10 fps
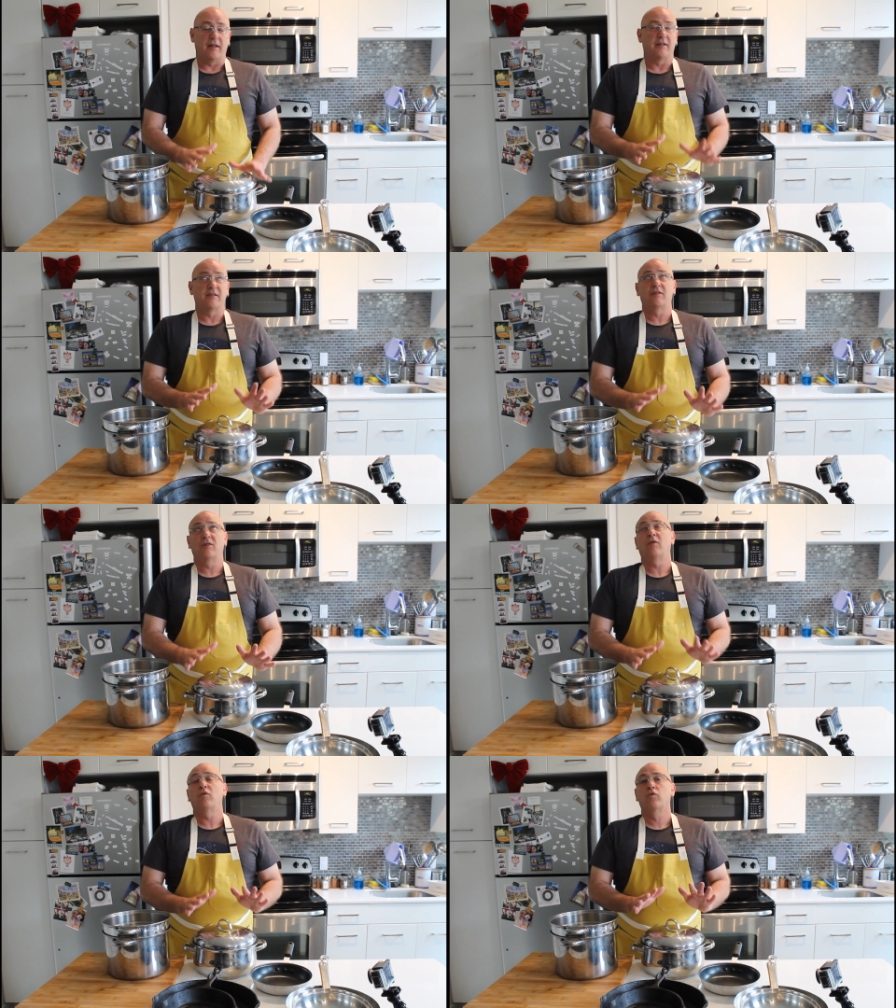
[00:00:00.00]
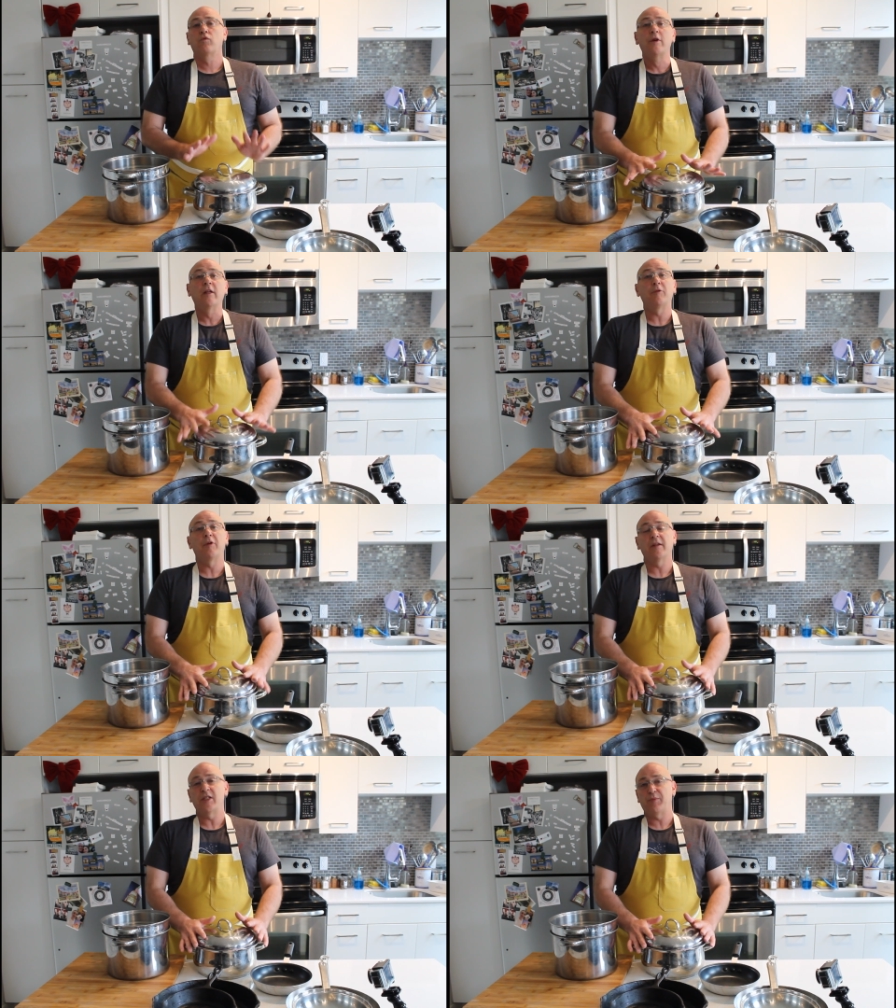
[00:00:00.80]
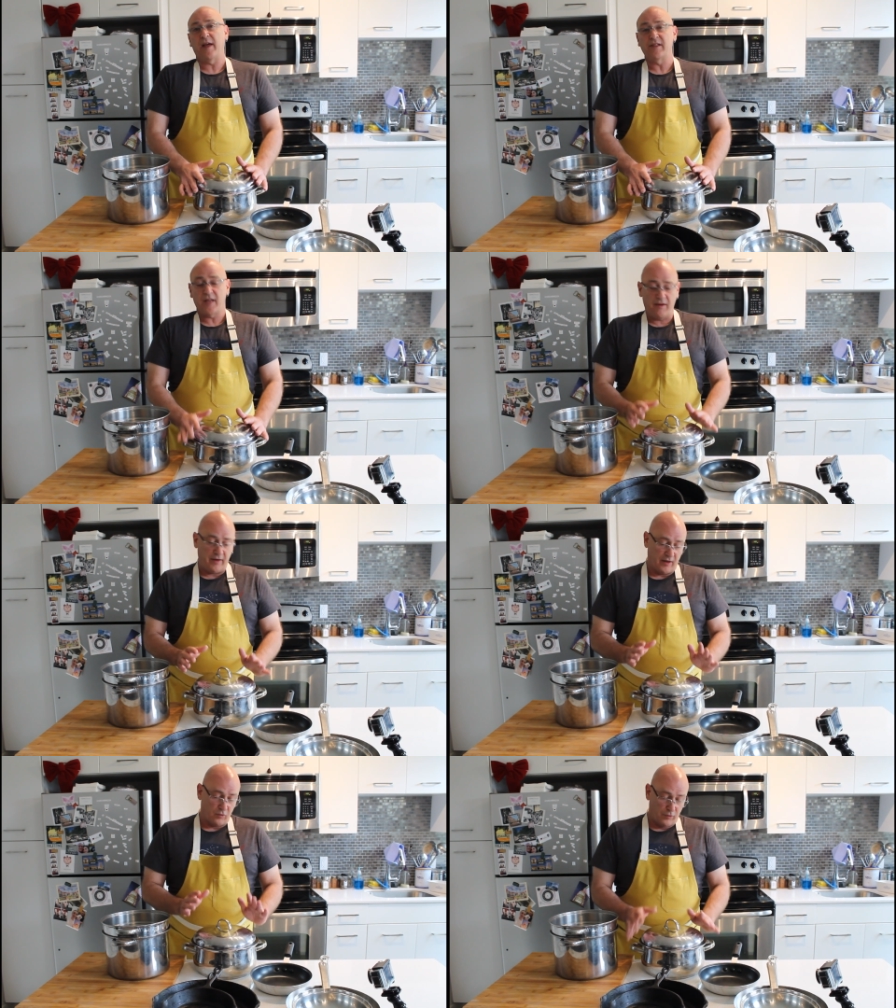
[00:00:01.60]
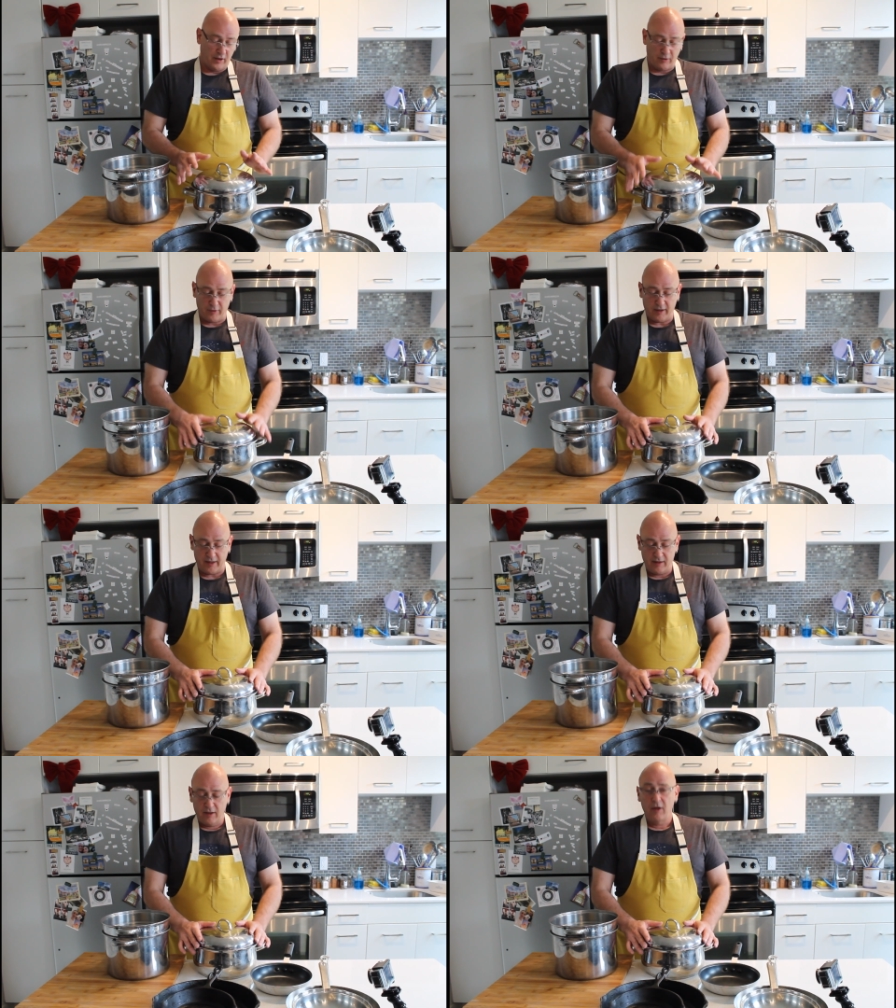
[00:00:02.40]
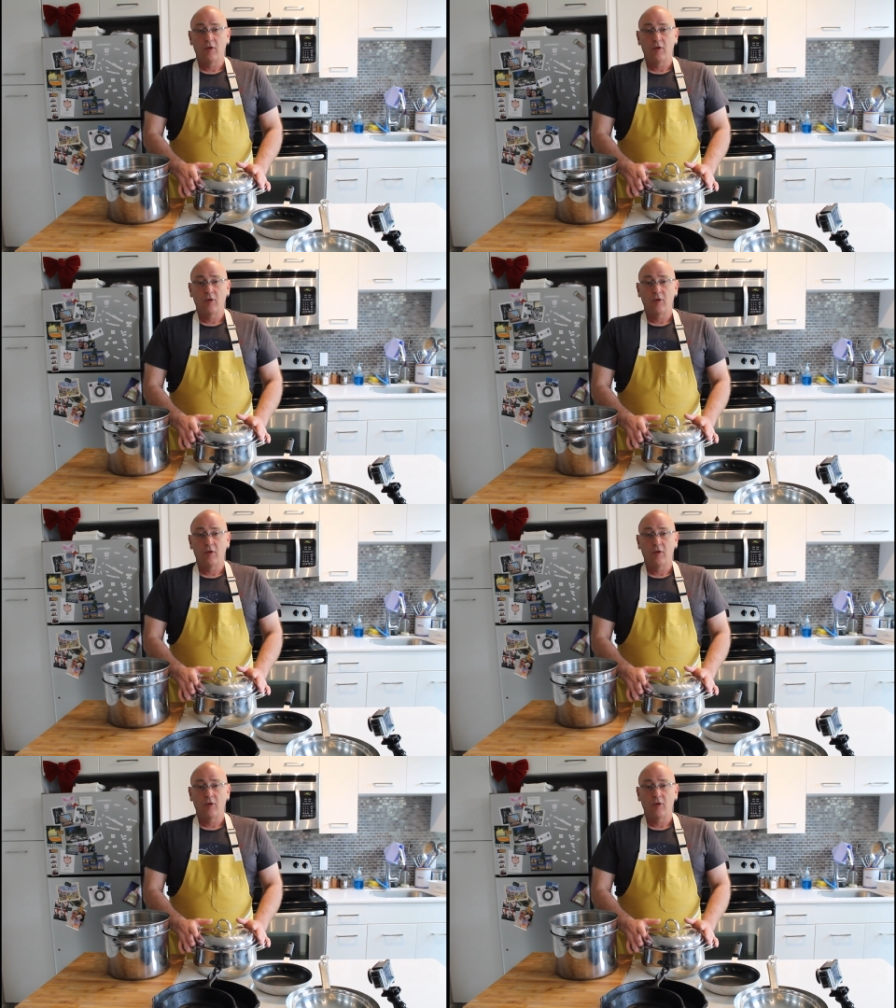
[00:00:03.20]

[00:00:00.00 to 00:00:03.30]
It is really, really space saving and really, really,